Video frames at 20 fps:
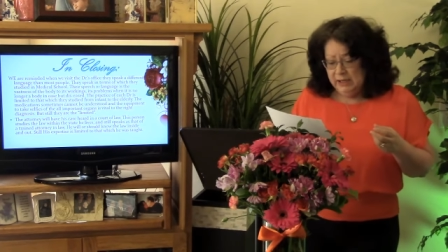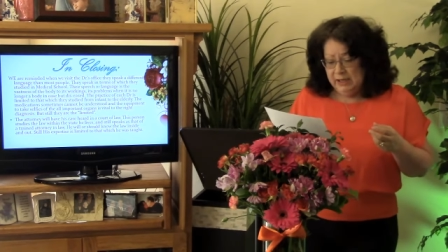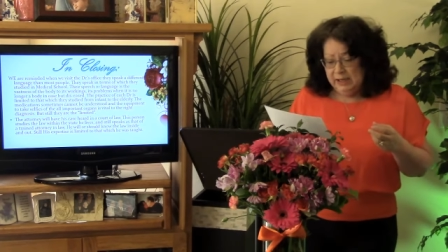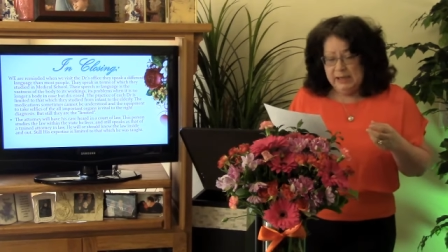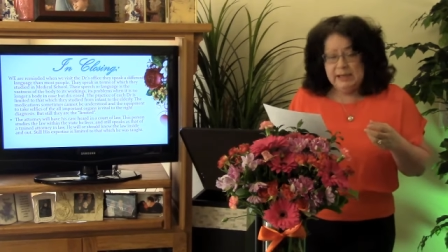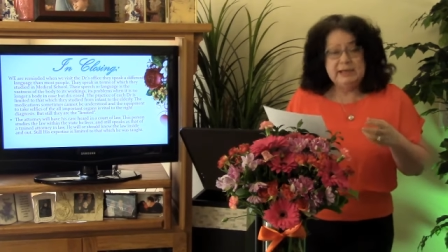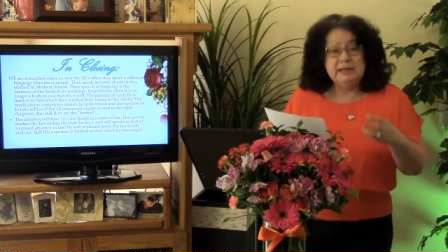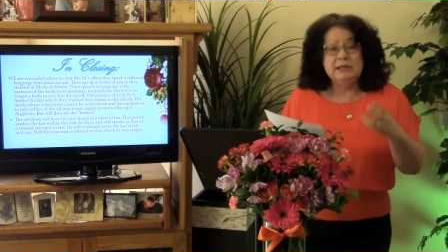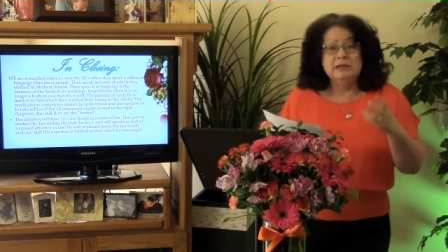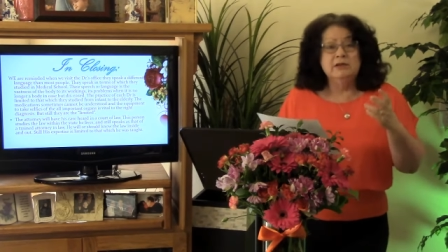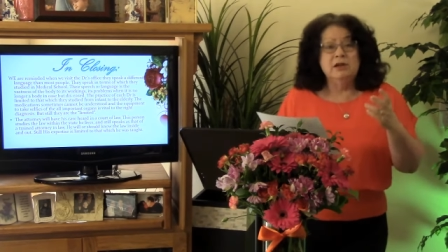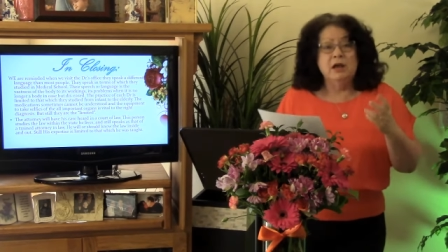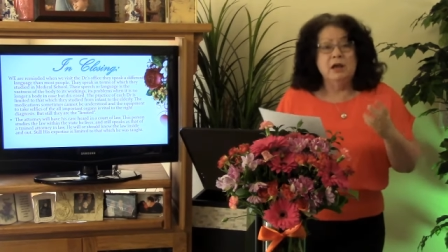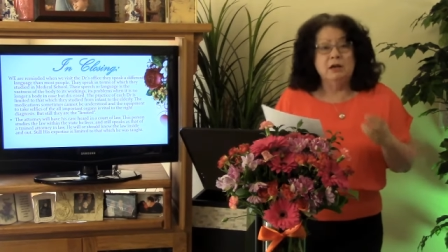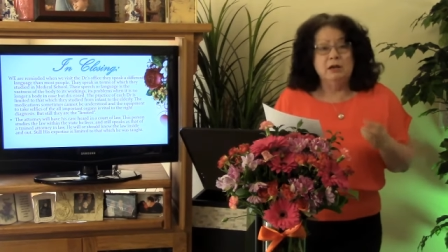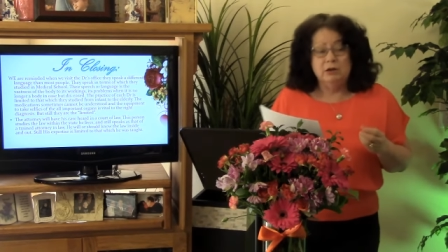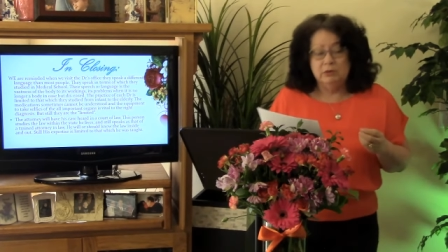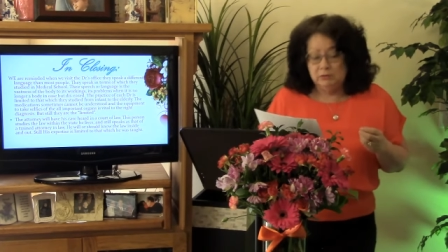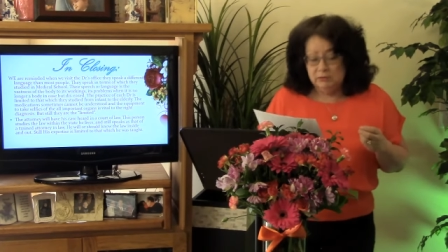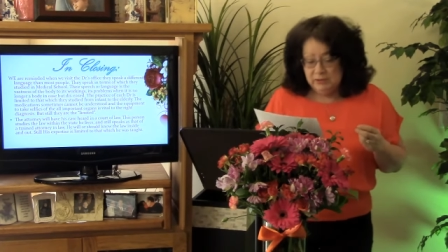He did
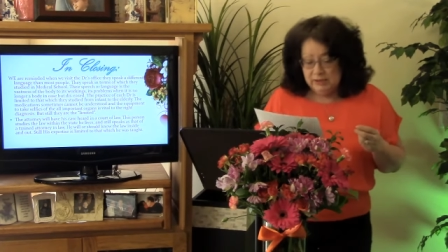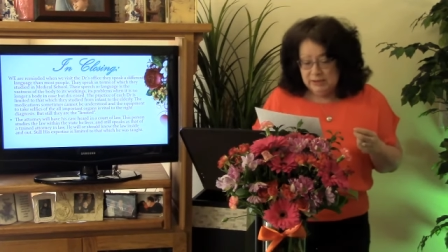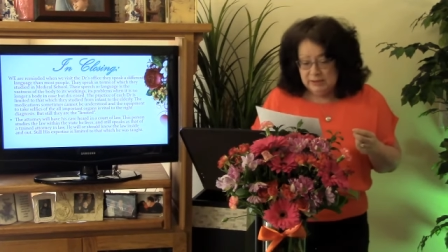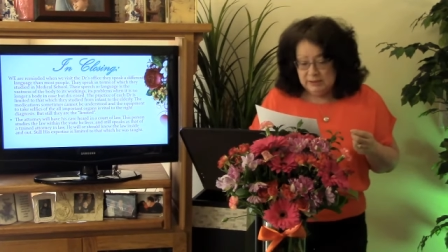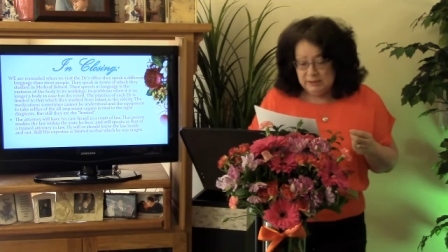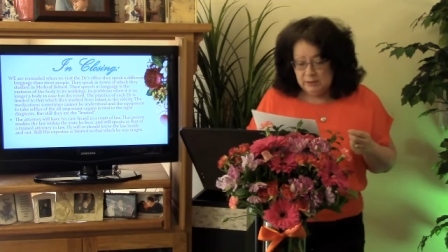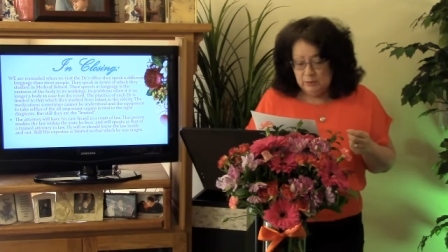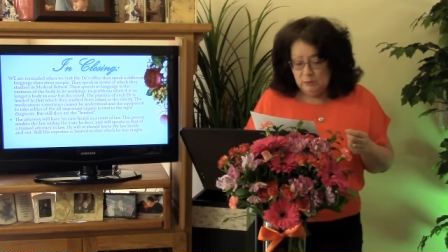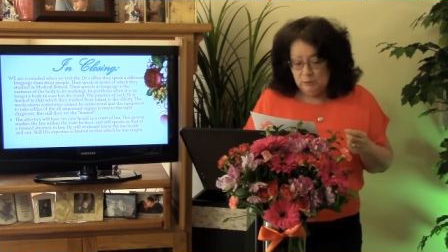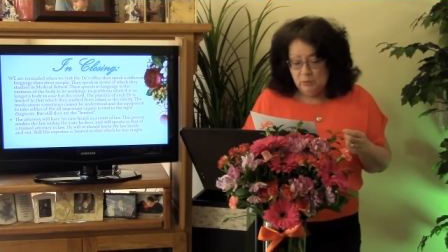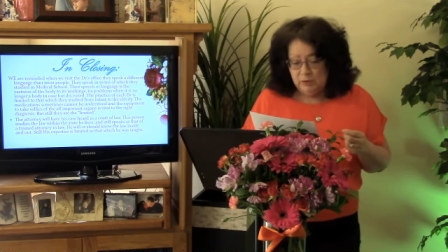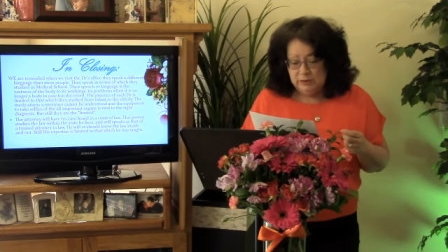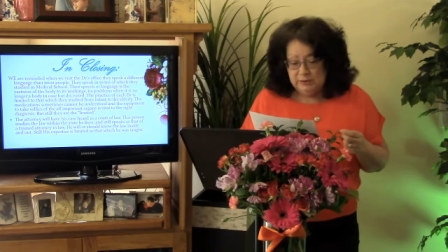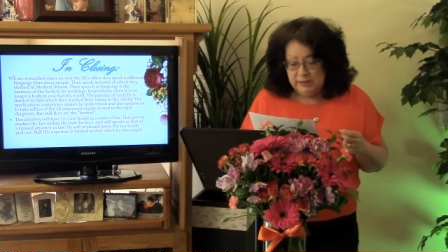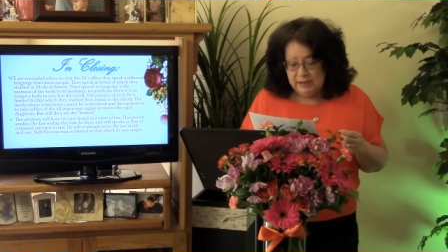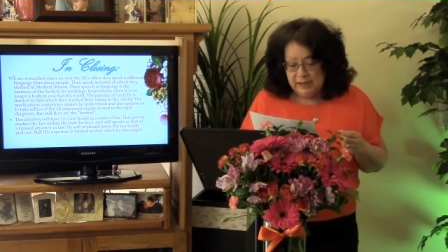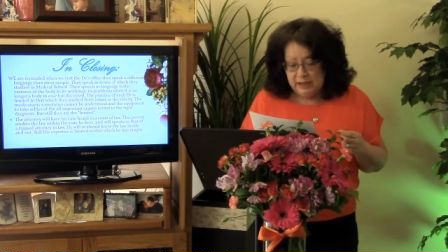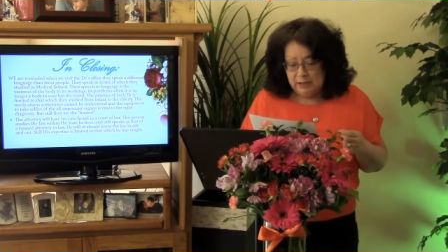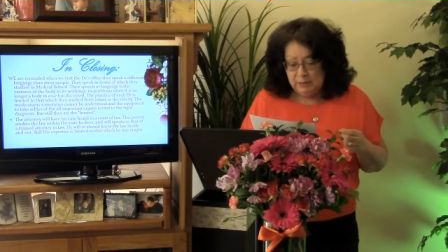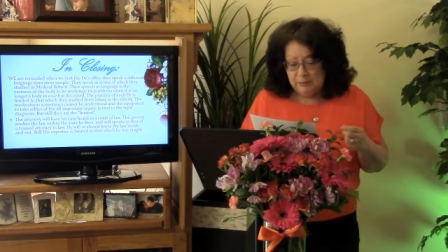not learn this in one
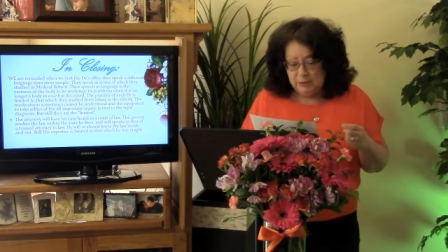day,